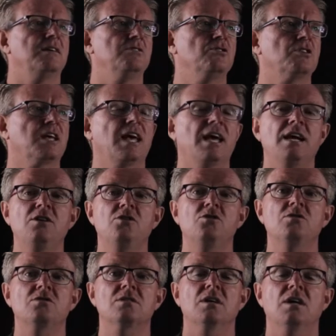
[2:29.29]
you can
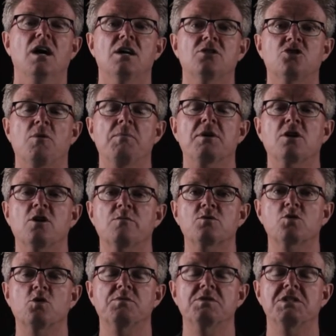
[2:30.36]
use atomic
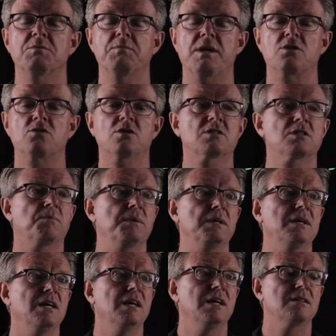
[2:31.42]
absorption
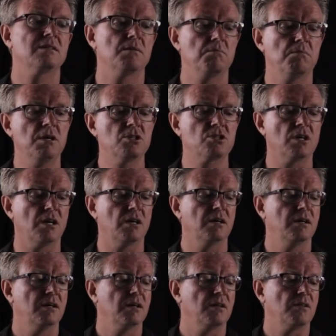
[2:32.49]
spectroscopy to measure
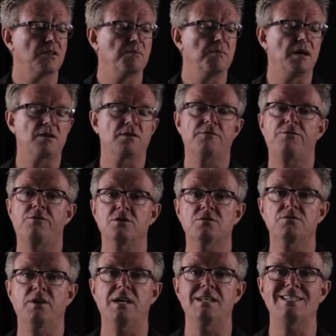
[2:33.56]
the amount of
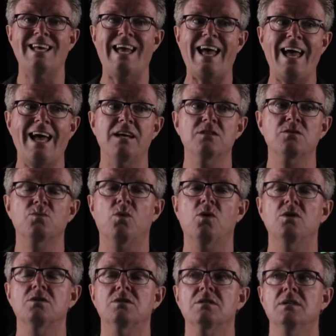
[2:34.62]
phosphates as
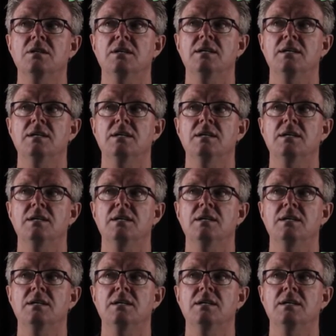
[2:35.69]
was